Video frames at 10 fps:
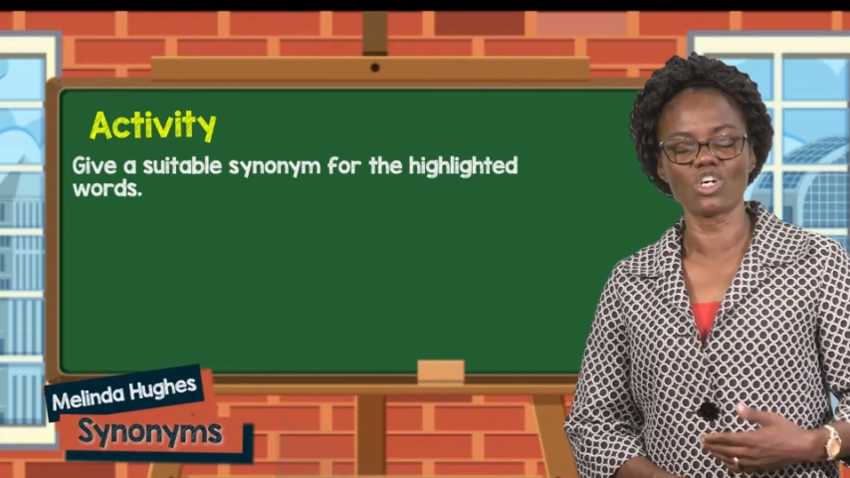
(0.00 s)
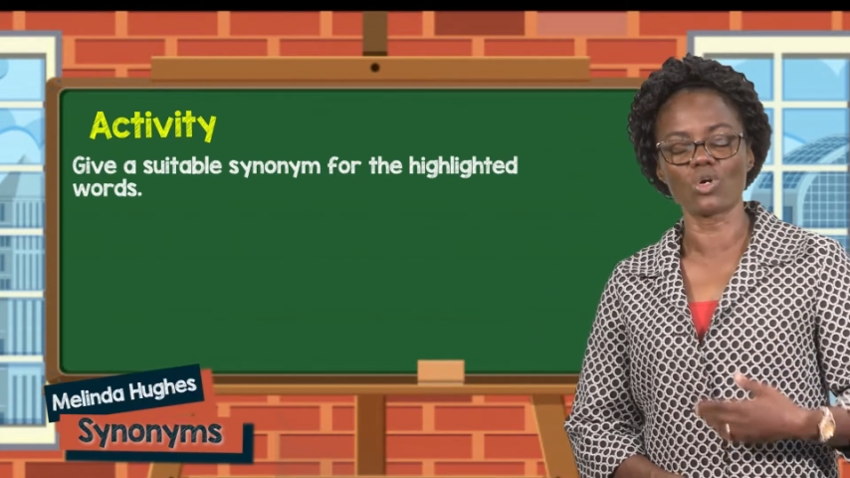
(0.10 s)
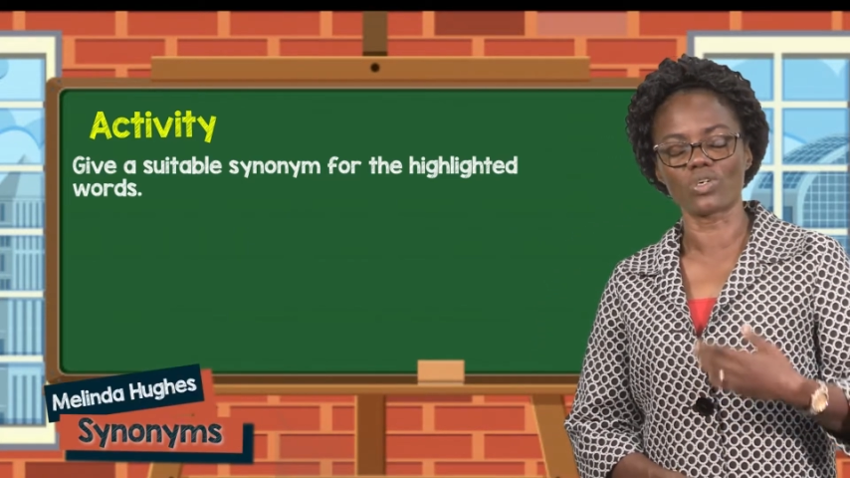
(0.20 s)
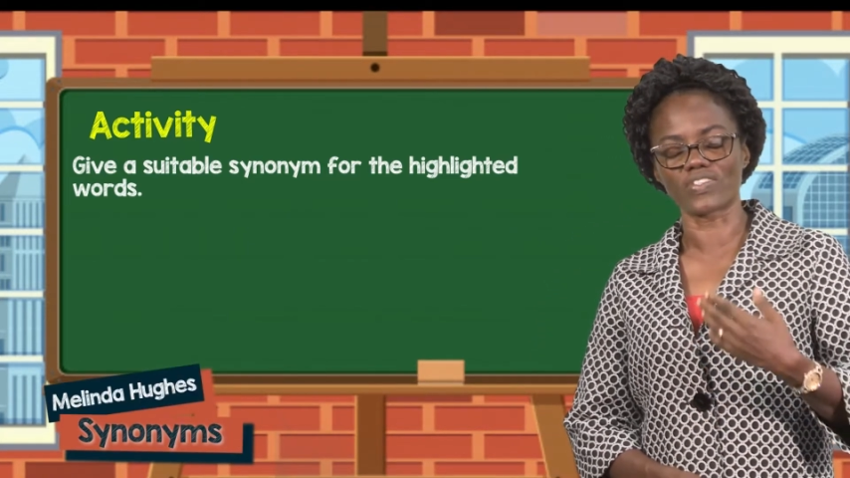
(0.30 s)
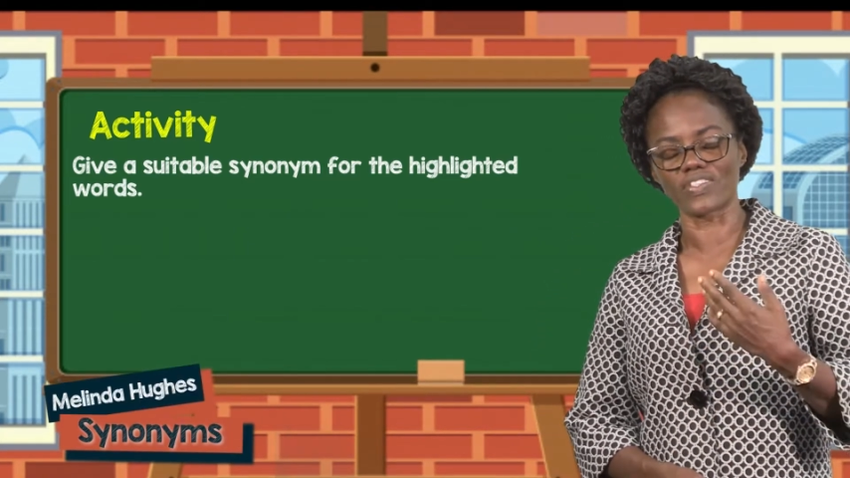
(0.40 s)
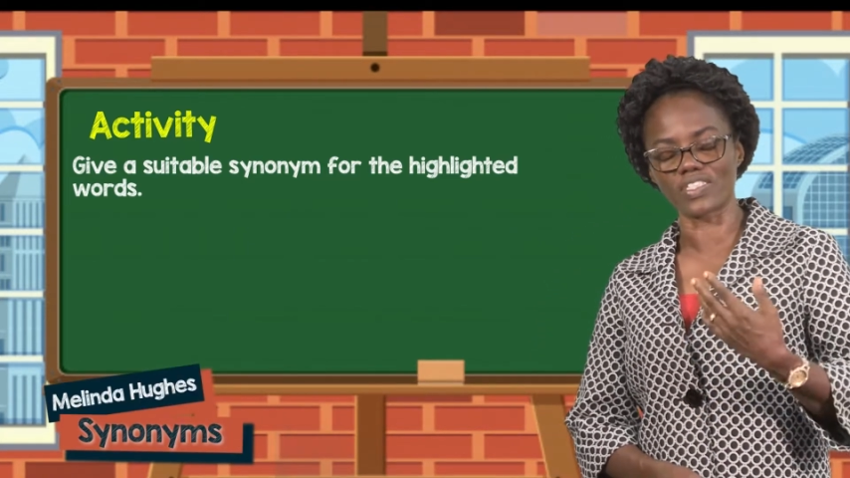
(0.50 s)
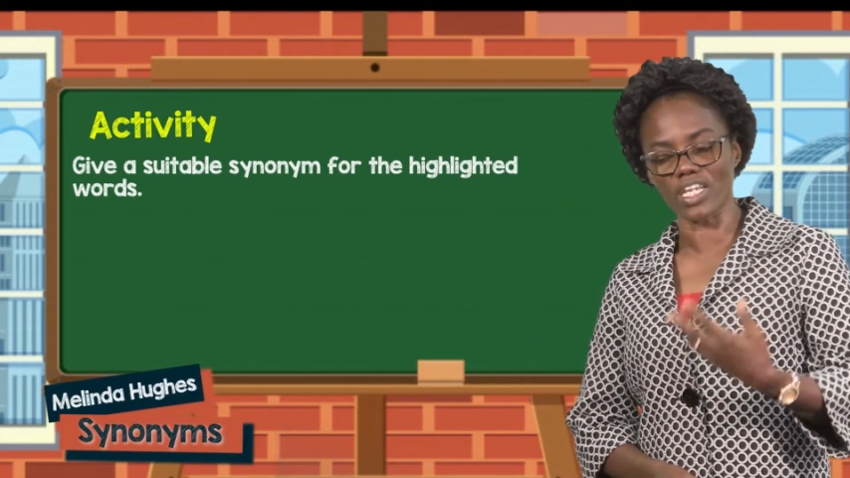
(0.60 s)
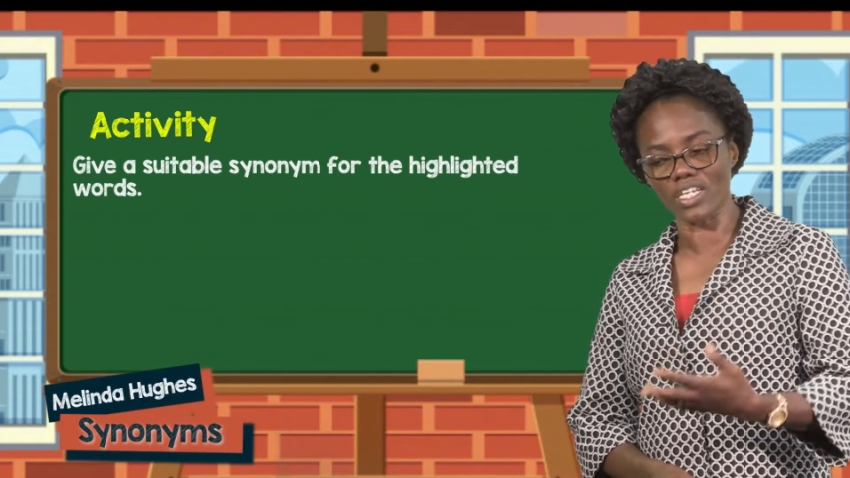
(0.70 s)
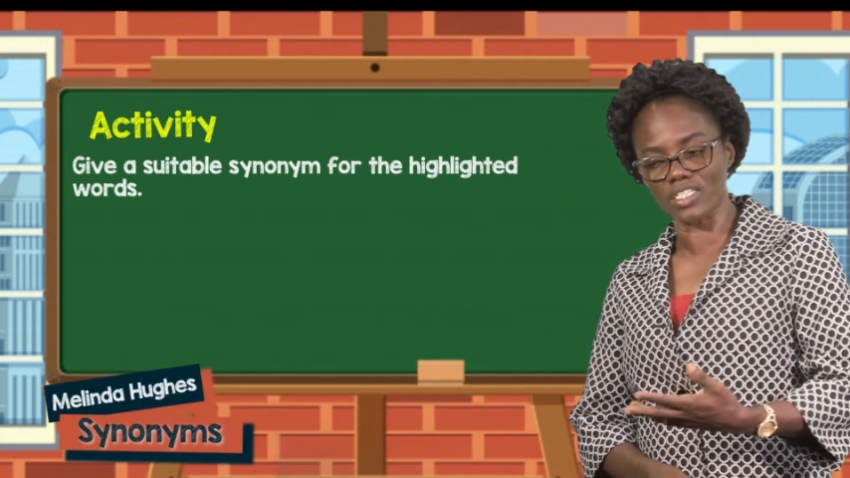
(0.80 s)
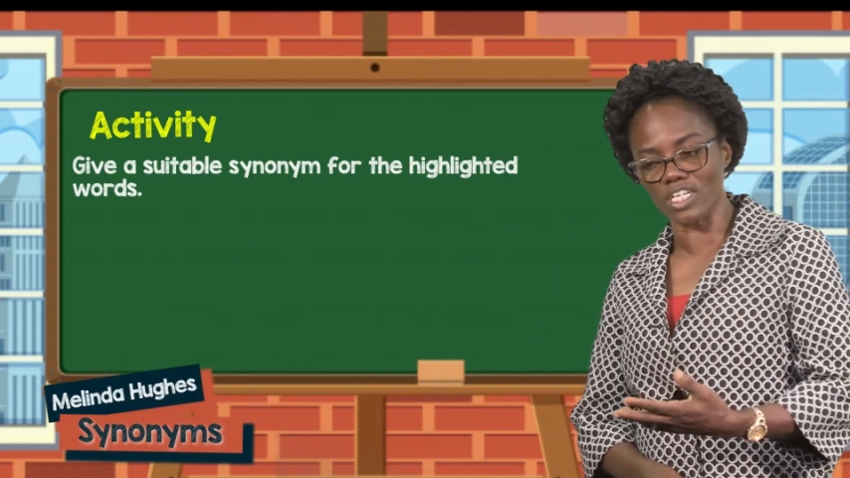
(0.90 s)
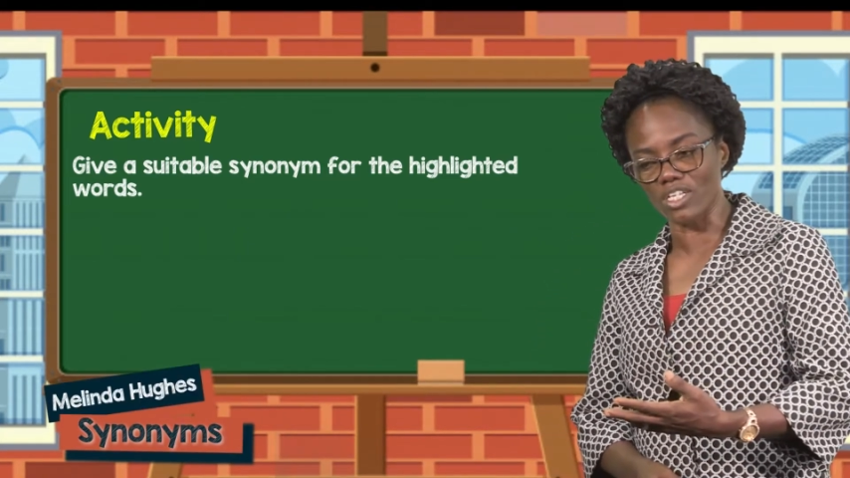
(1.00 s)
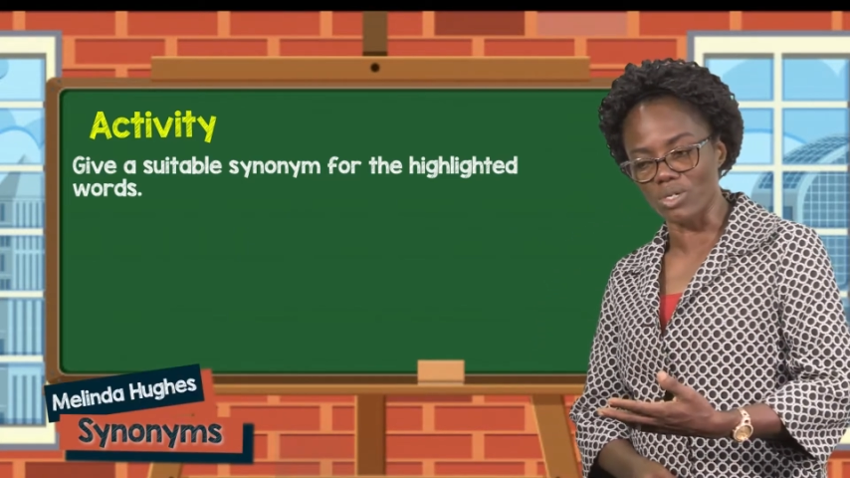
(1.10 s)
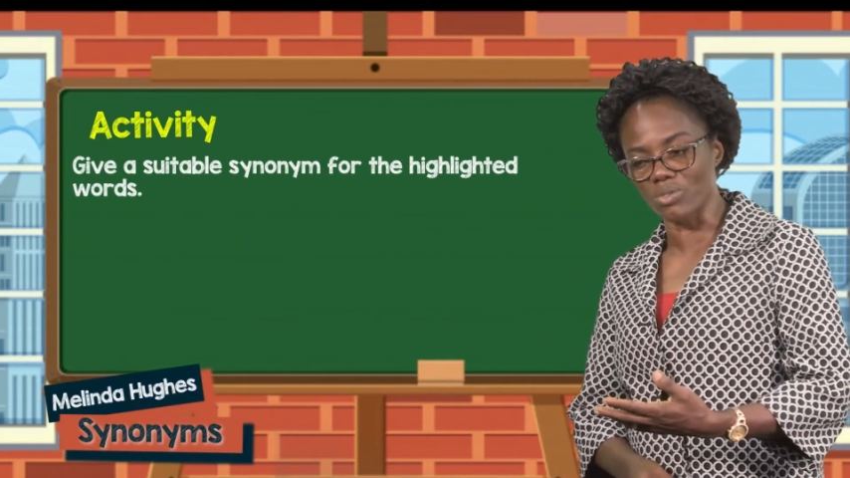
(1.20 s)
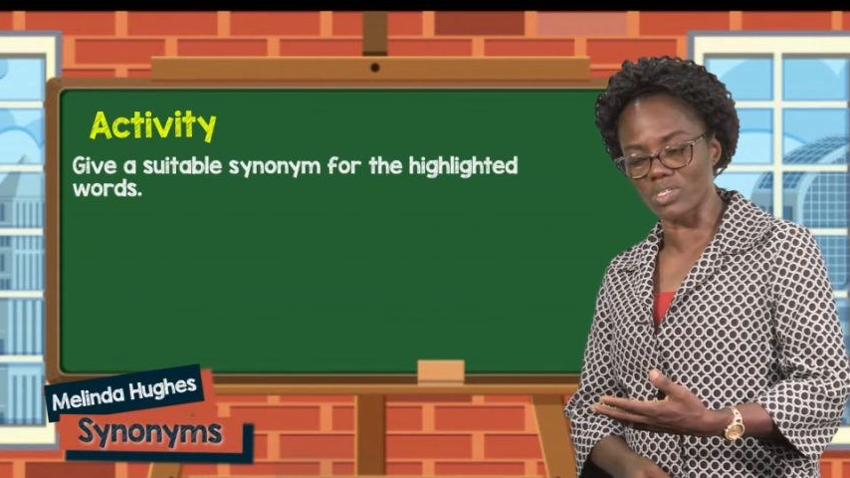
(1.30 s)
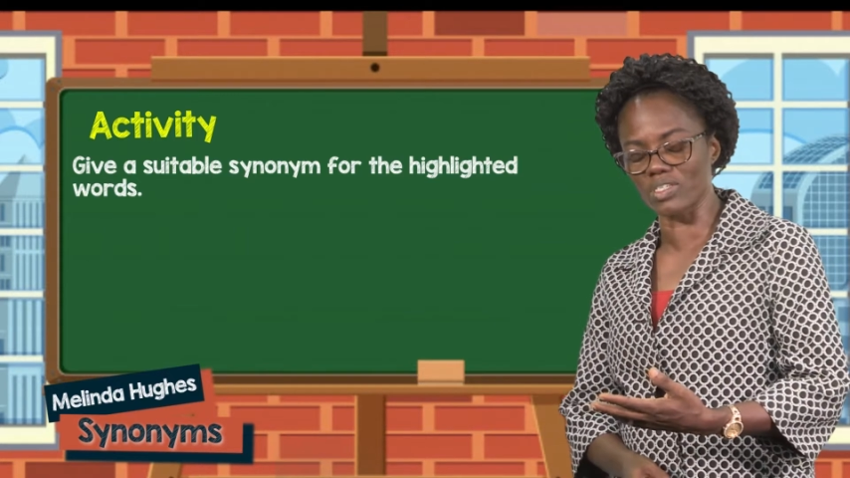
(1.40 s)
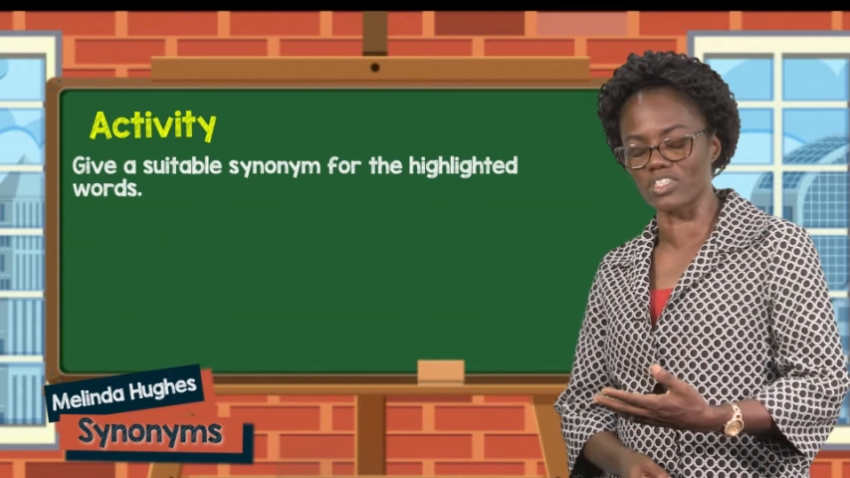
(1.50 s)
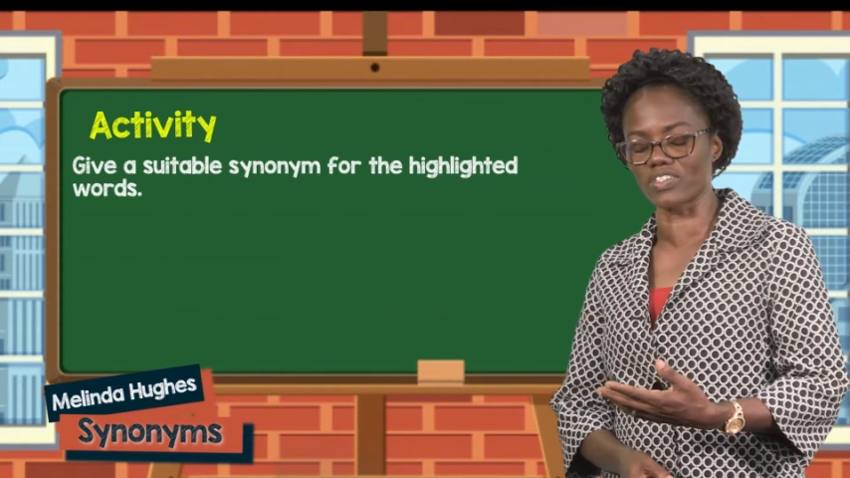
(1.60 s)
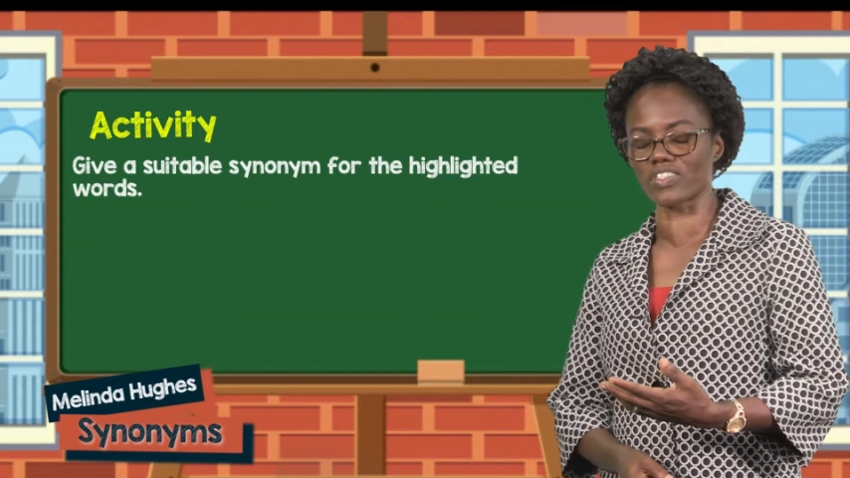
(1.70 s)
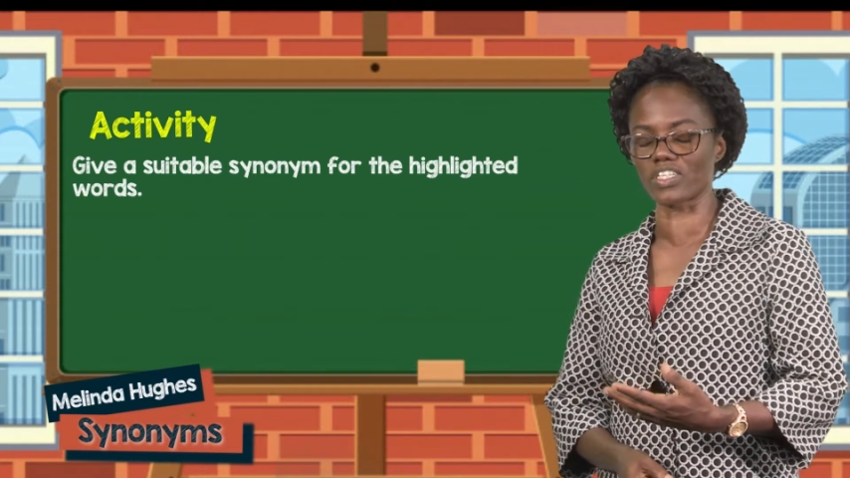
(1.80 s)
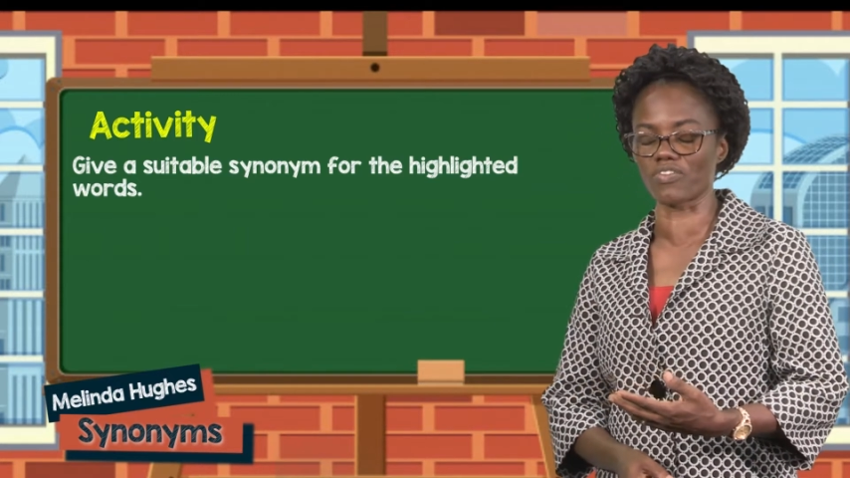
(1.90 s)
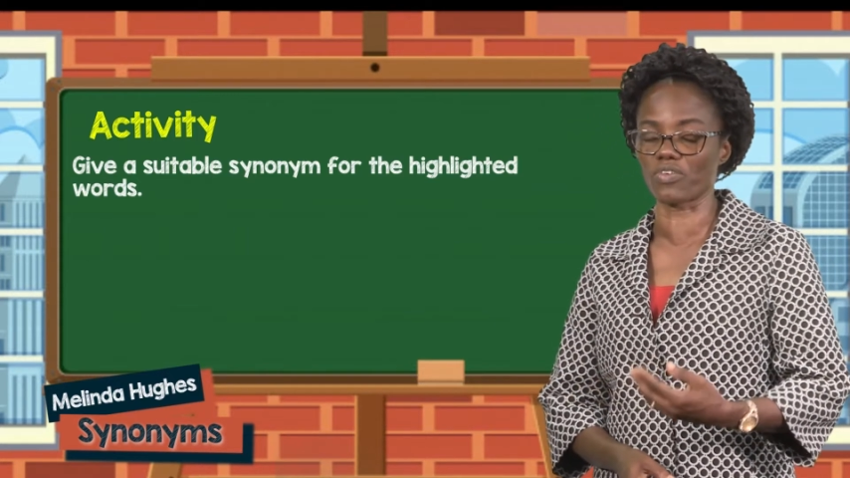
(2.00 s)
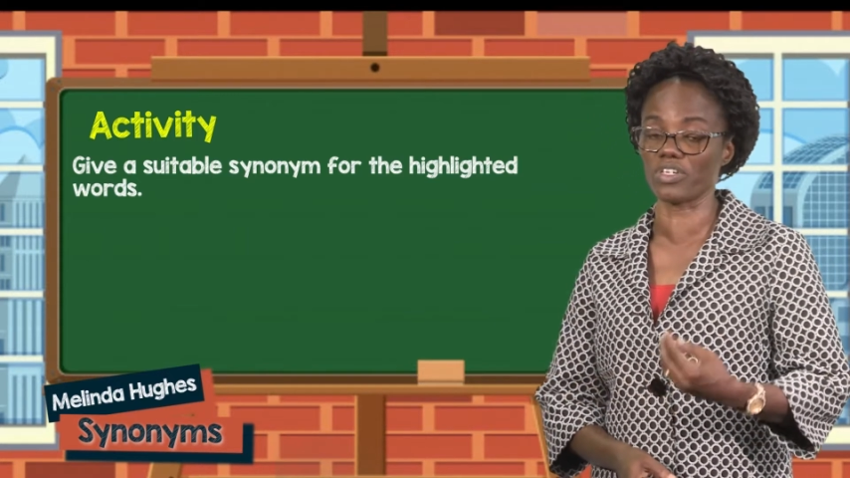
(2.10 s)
or say it aloud to yourself,